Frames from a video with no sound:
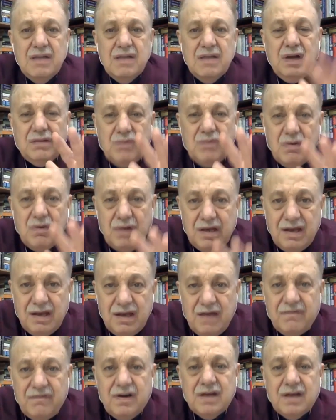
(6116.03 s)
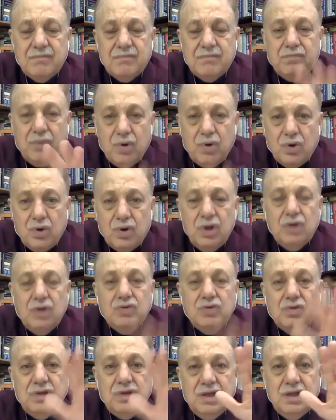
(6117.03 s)
but we will never bow
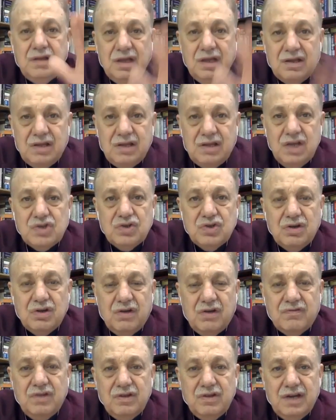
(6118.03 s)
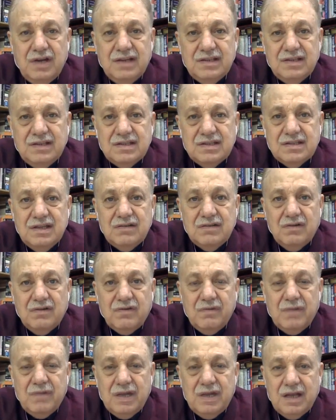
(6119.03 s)
to the dictation of the United States of
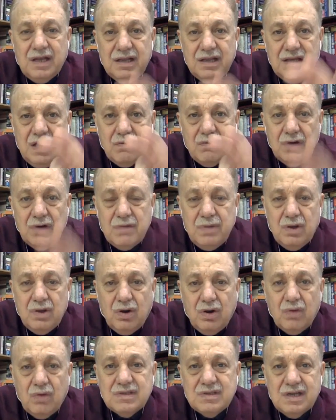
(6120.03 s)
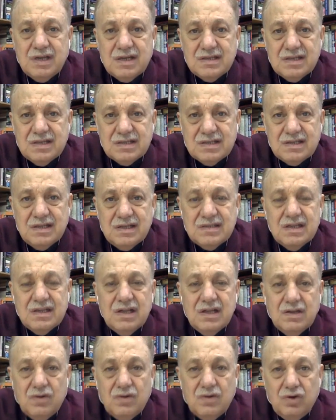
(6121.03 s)
America. There will be always a resistance
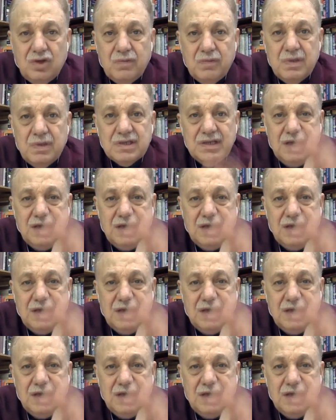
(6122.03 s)
to occupation.